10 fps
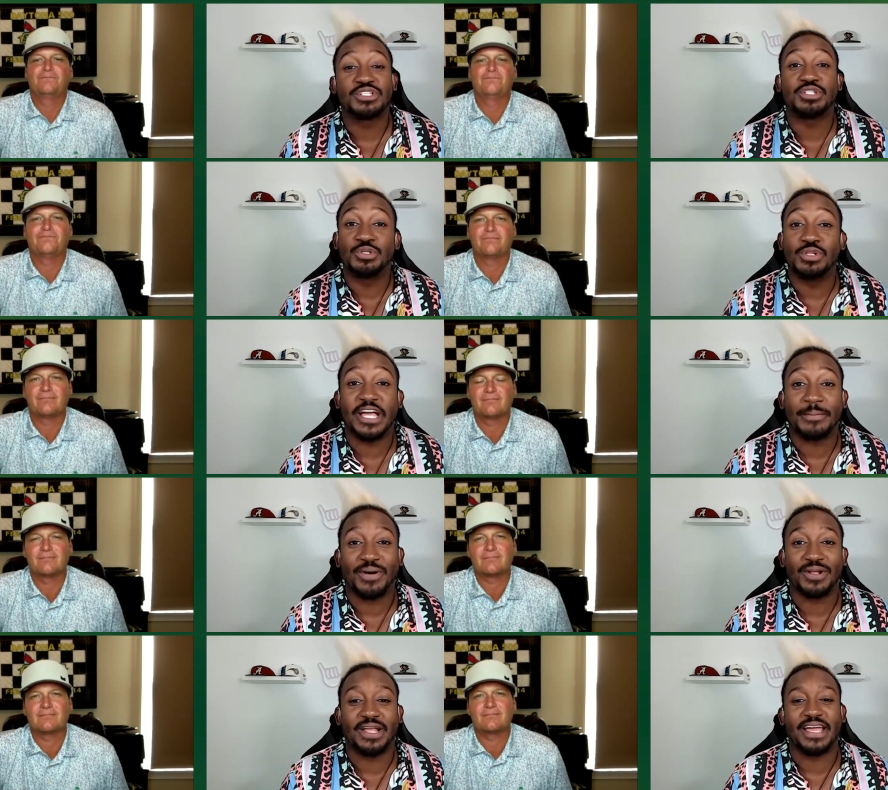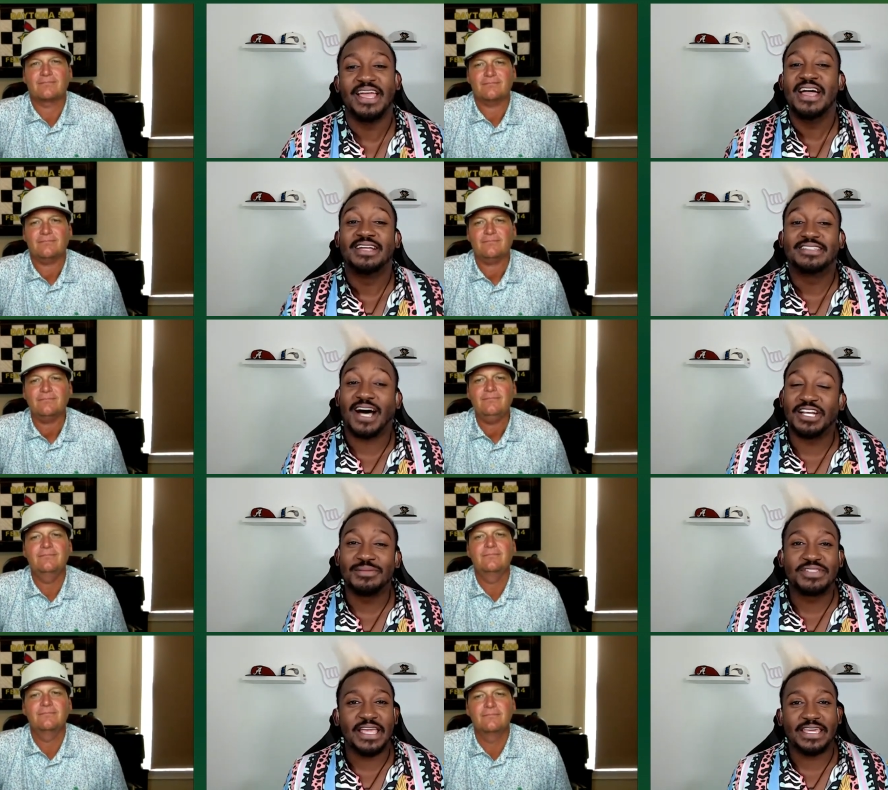Speaker 1: one is a two leg parlay.
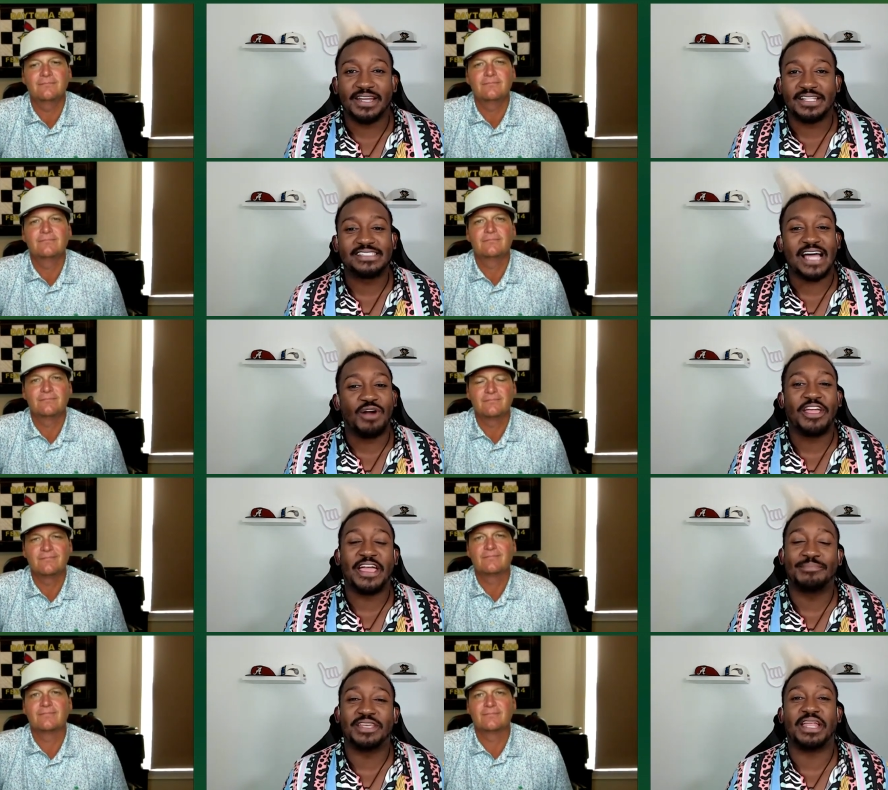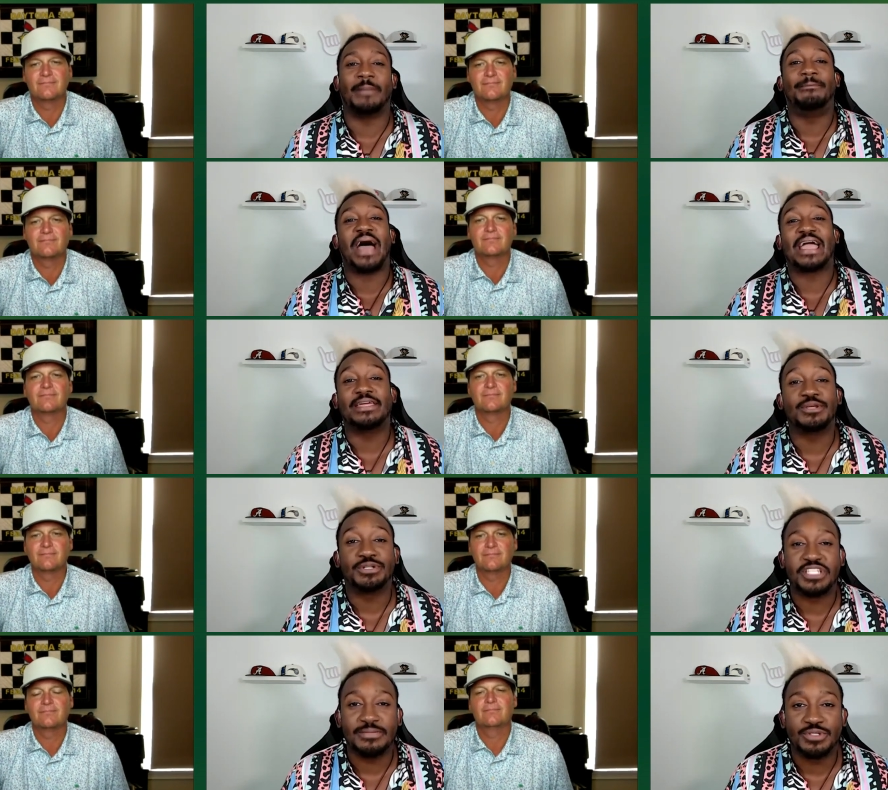Tottenham's taking on Southampton. I'm backing
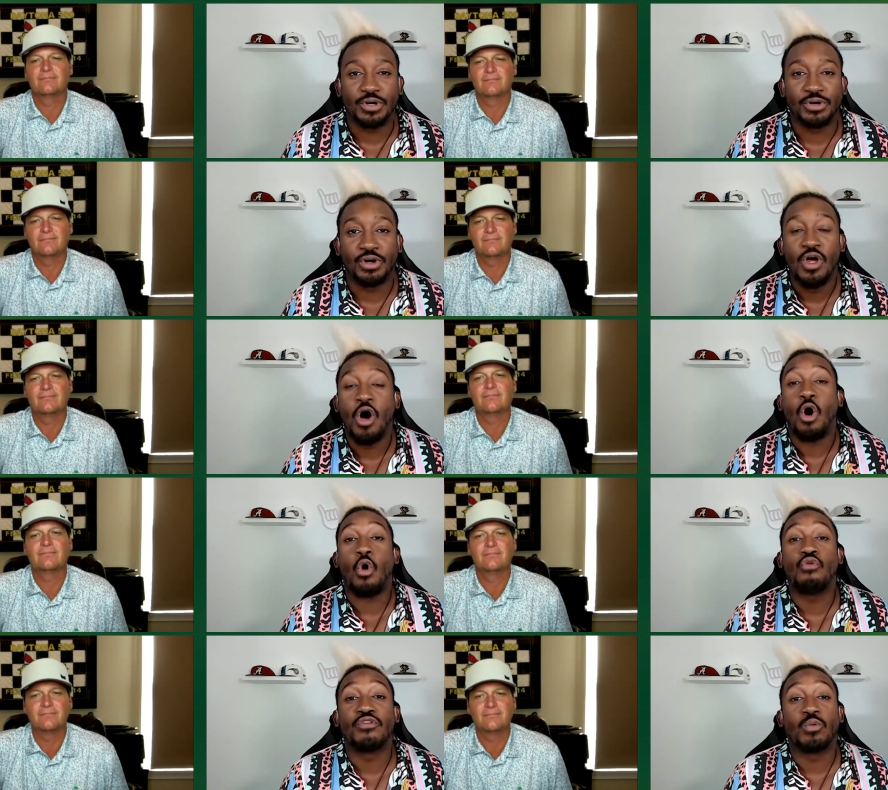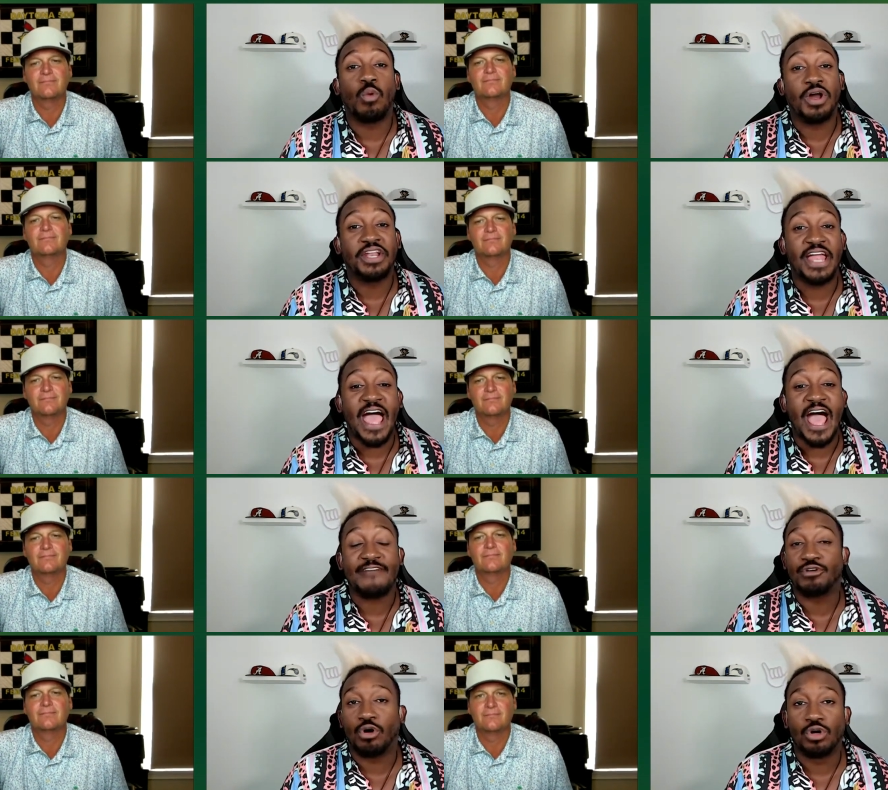their team total over one and a
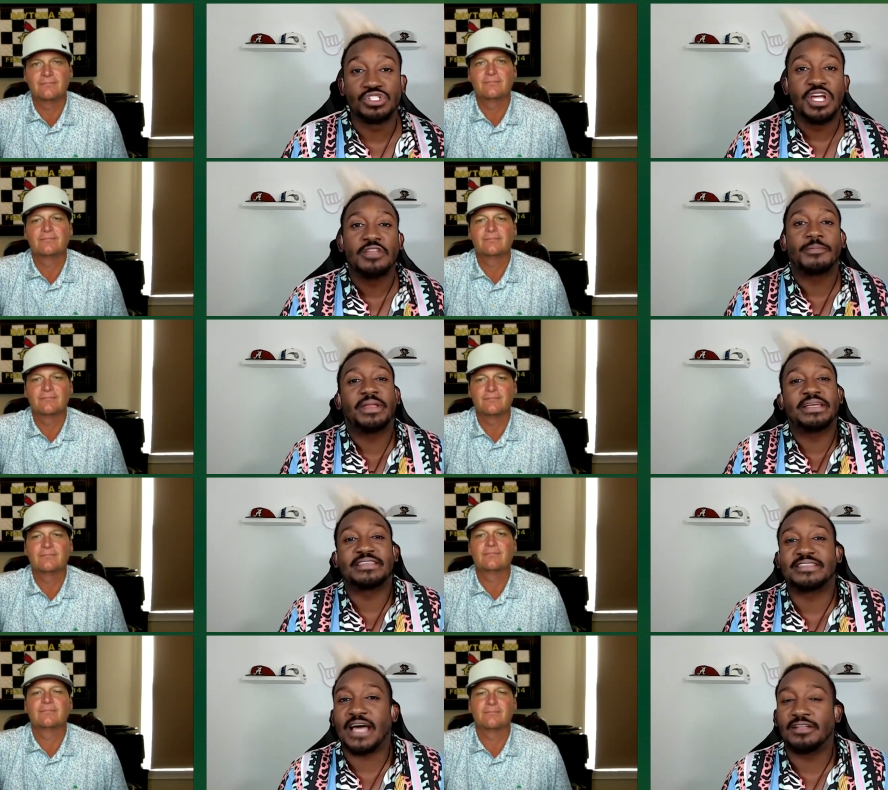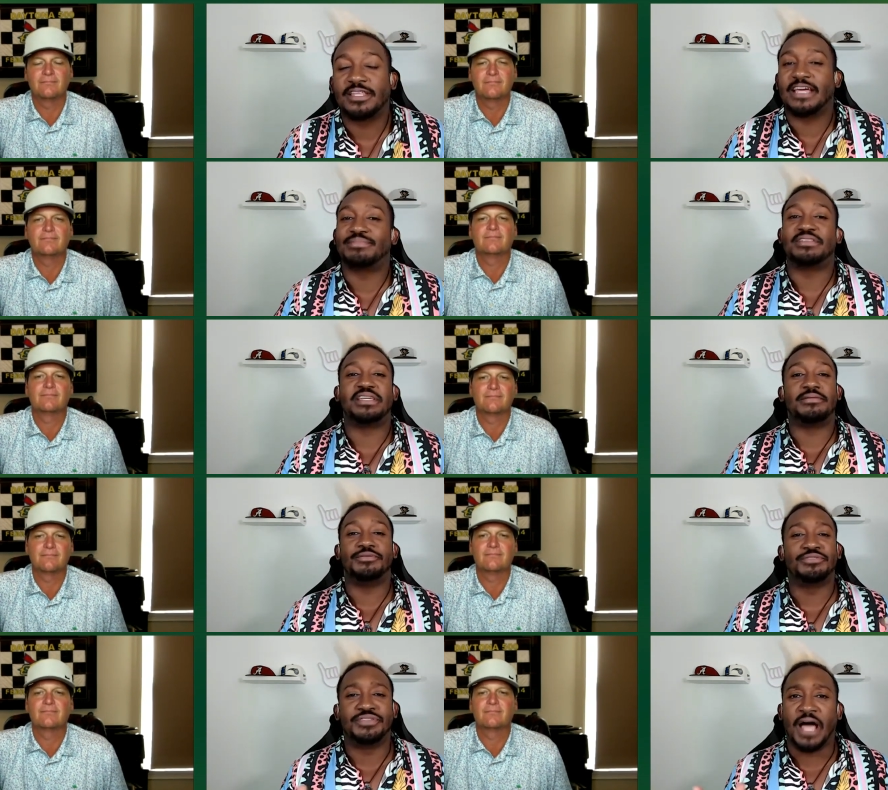half goals. They're playing against a Southampton
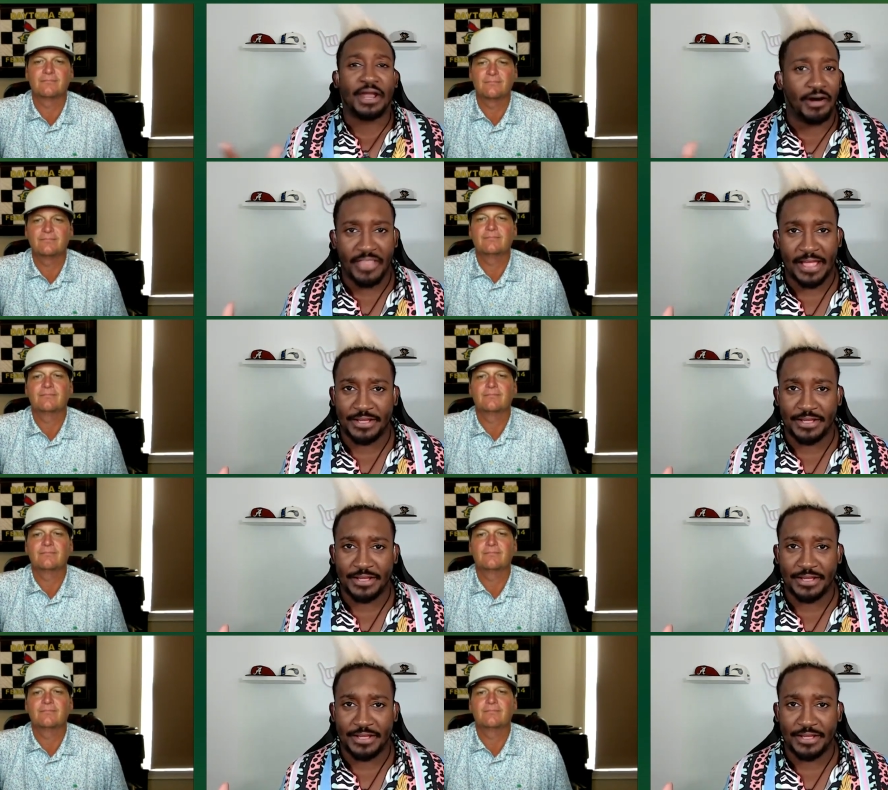team who's not all